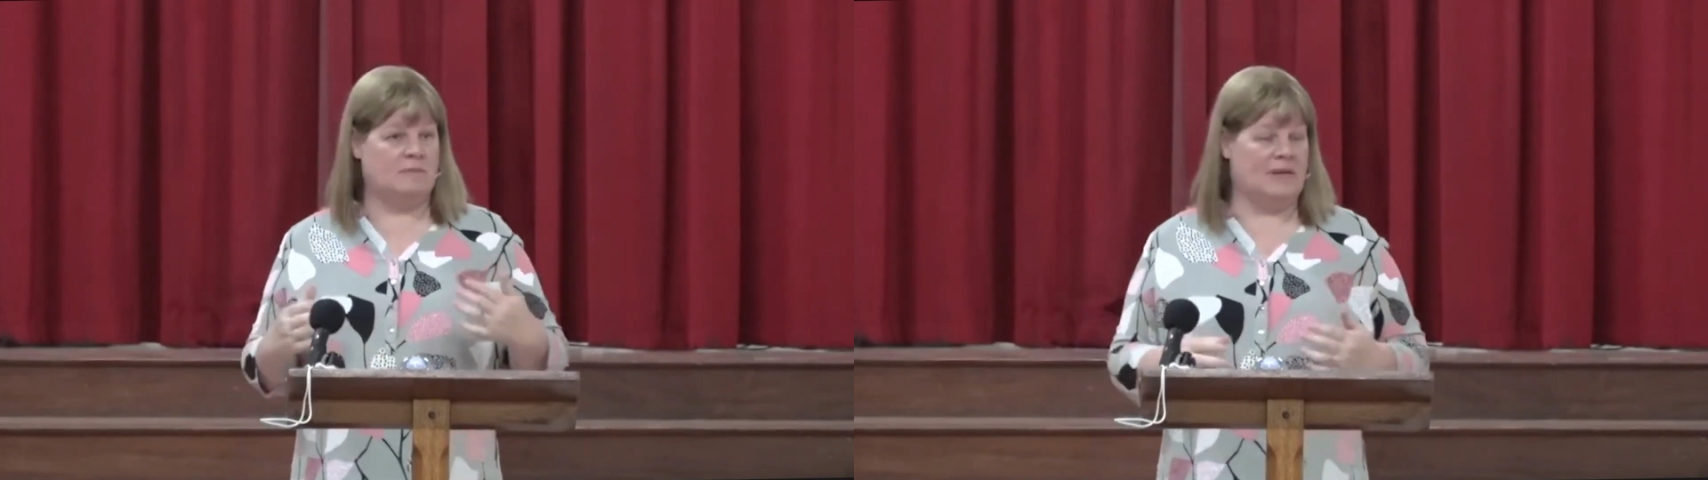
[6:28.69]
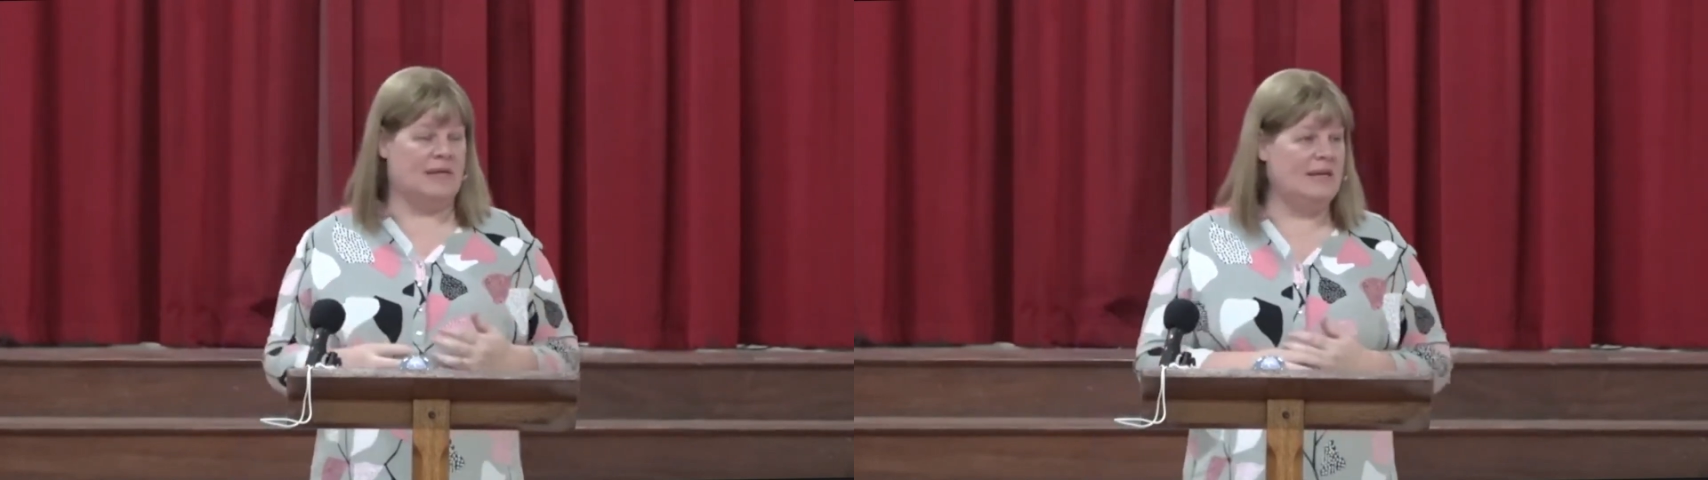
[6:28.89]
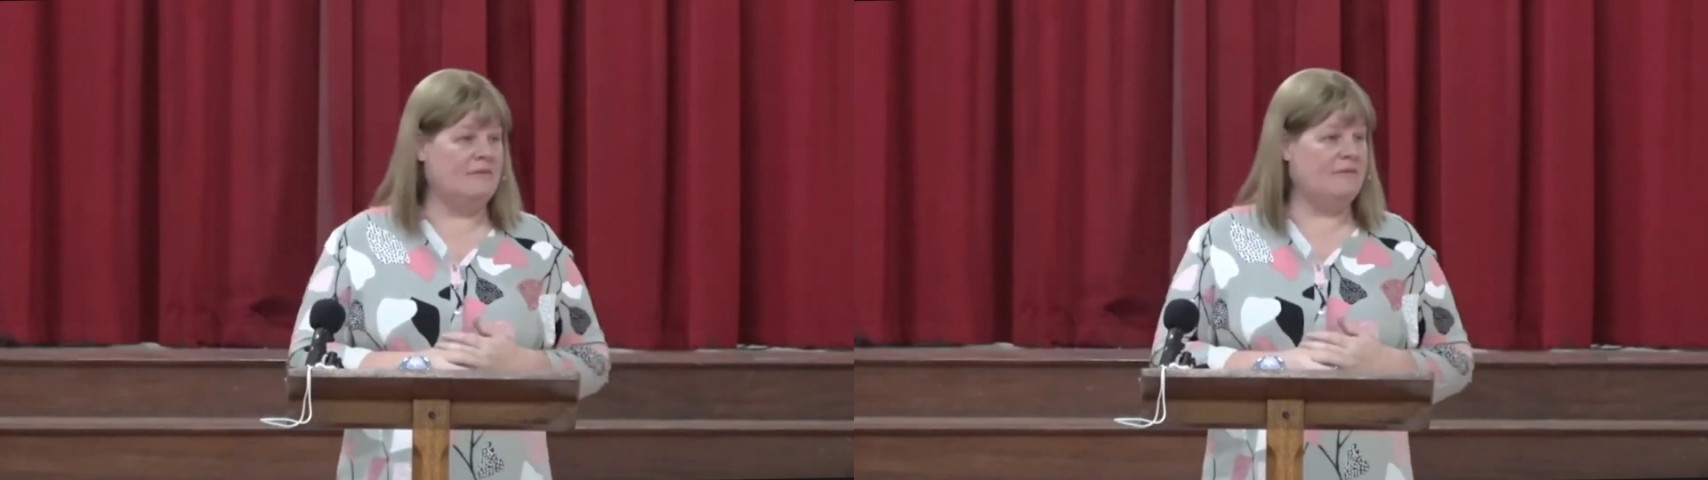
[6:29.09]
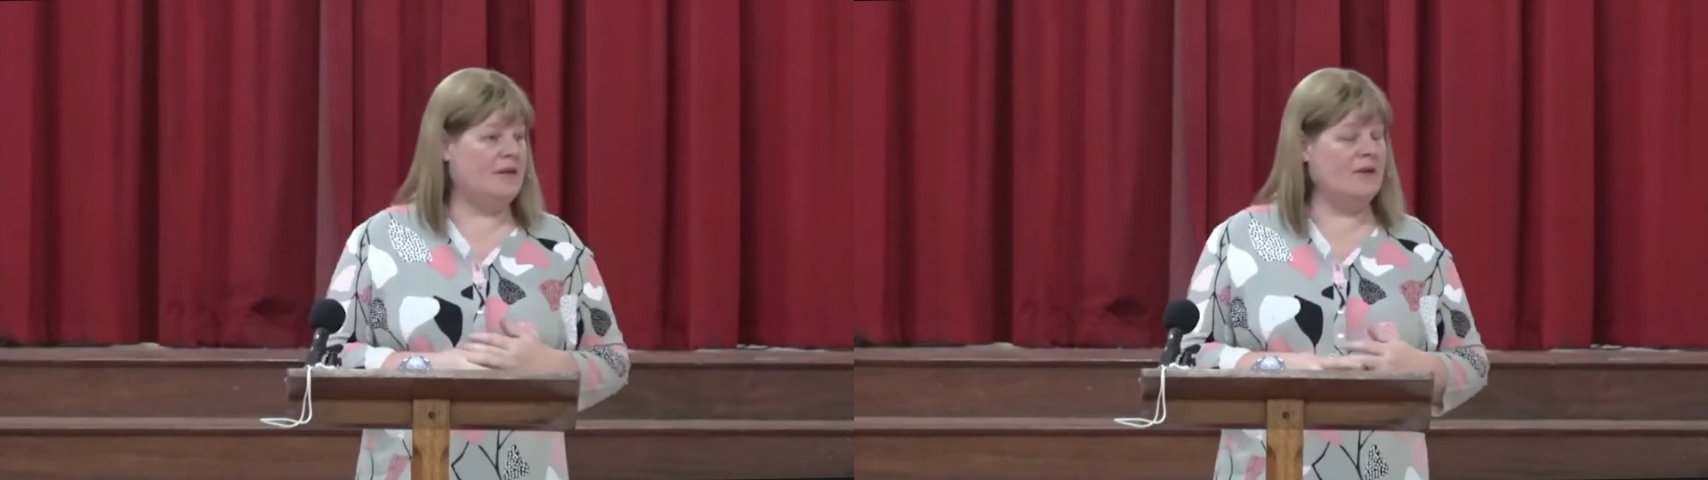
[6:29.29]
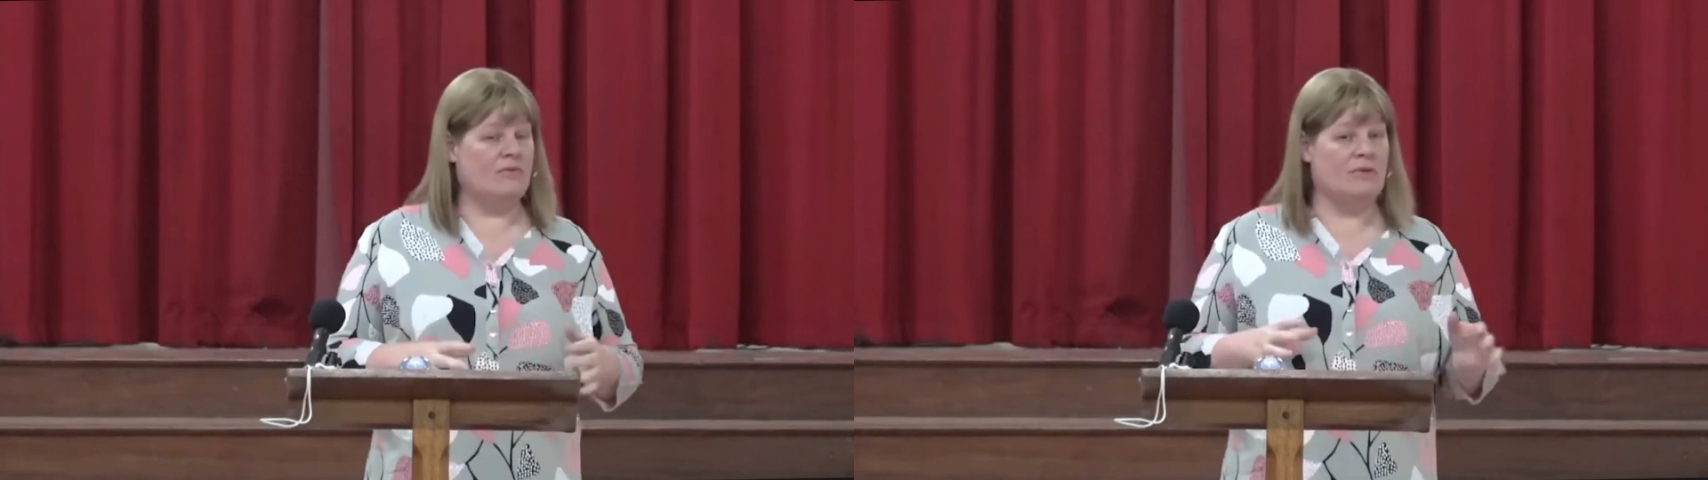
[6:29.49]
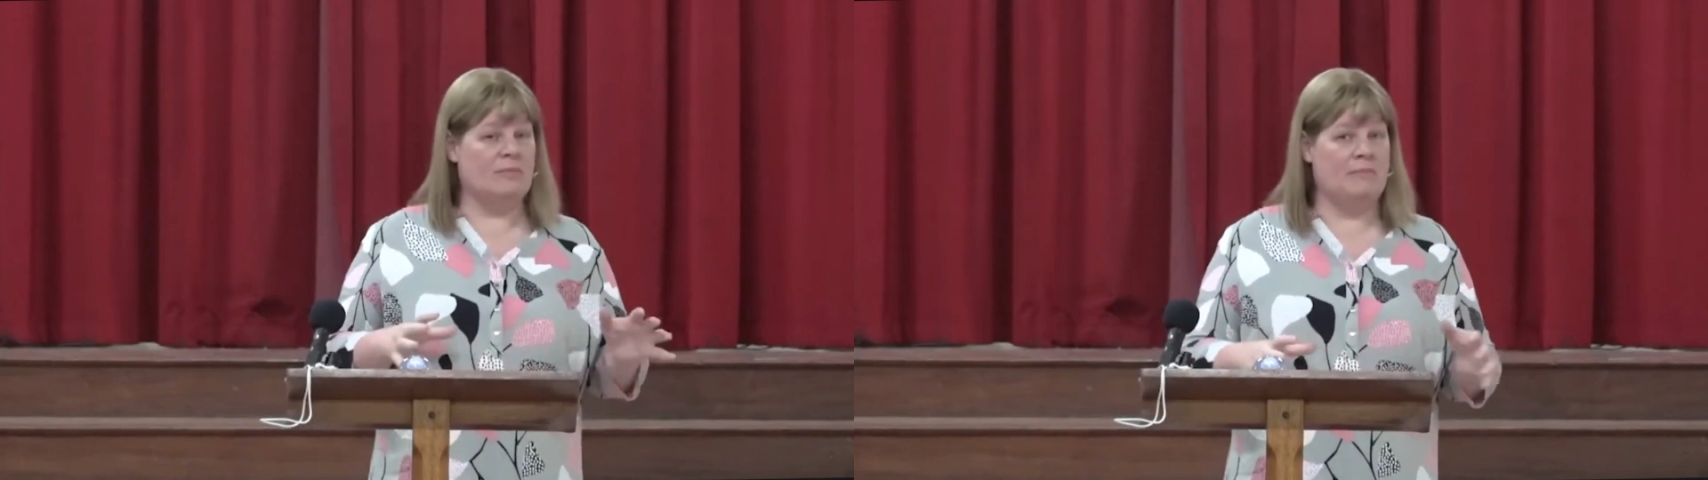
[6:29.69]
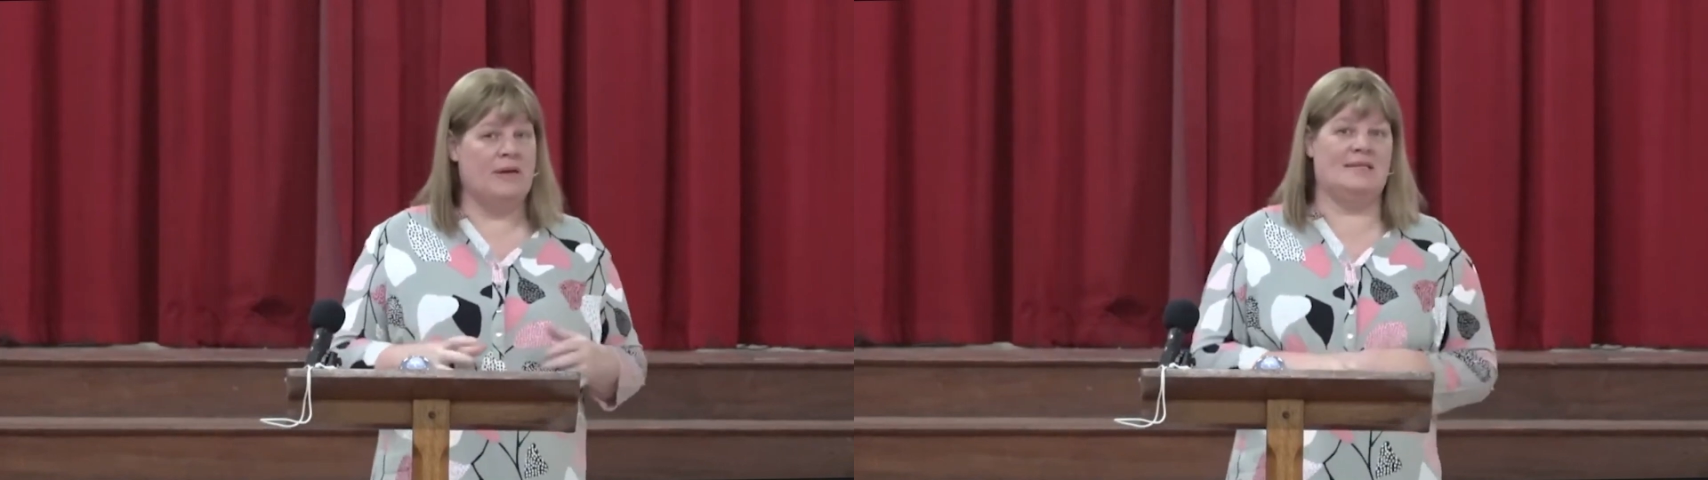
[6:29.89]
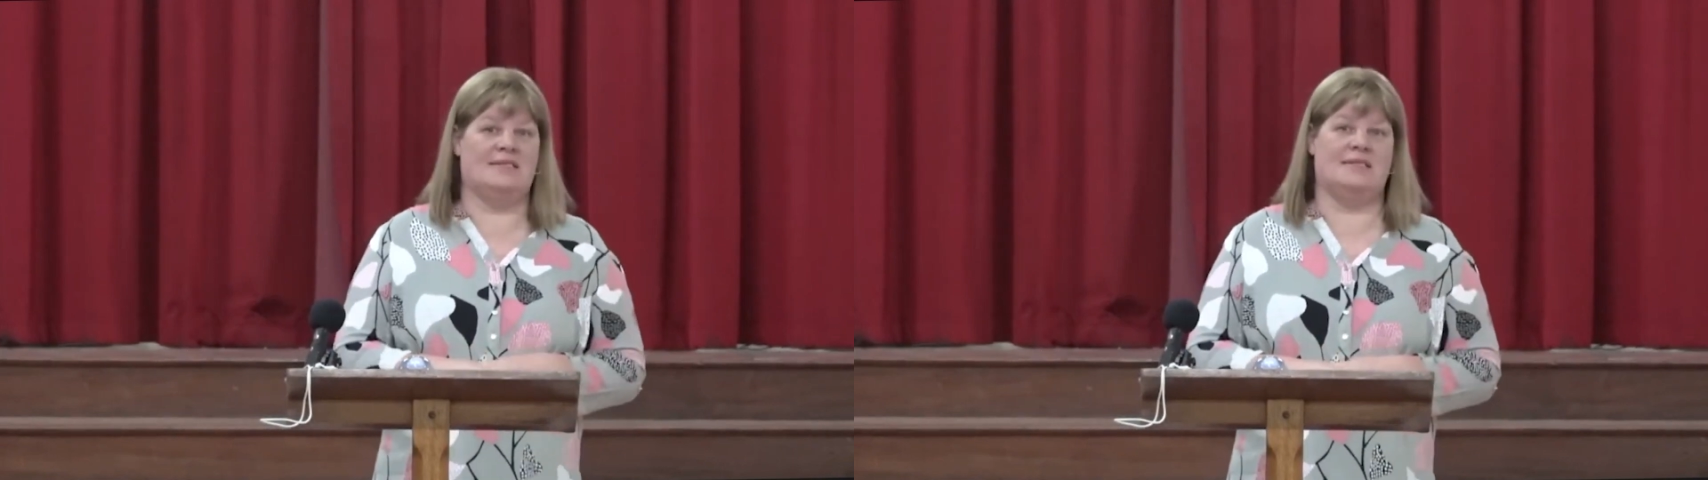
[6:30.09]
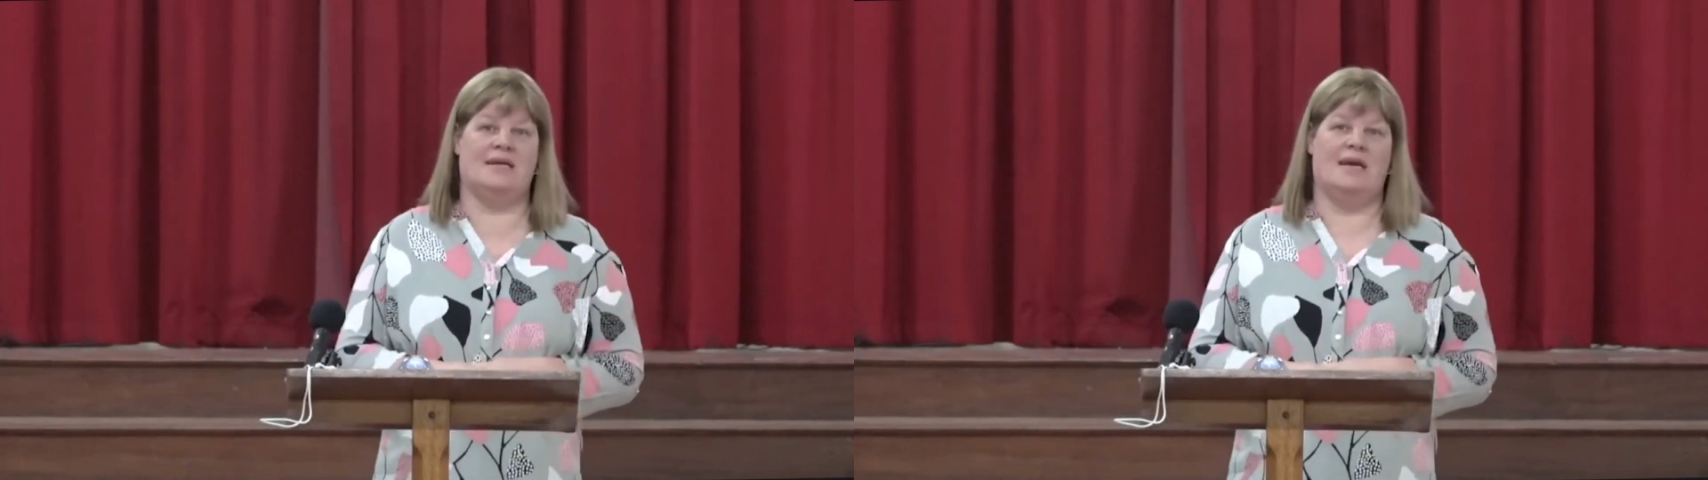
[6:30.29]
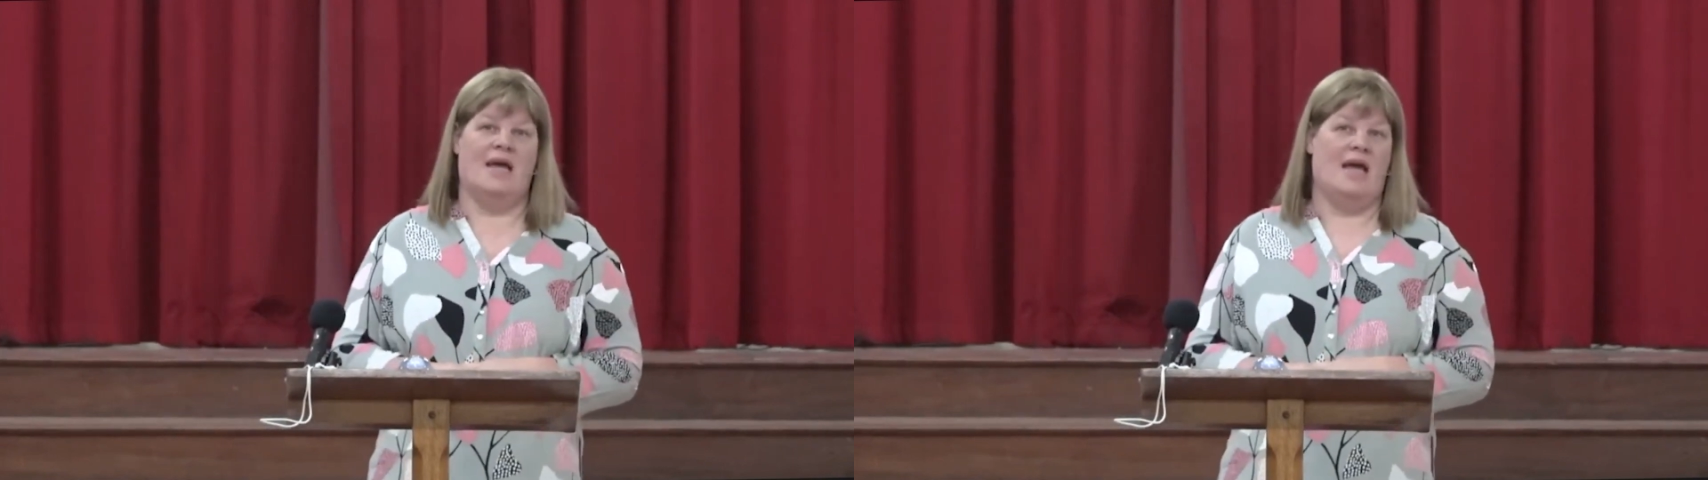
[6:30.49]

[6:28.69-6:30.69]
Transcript: believing, repenting,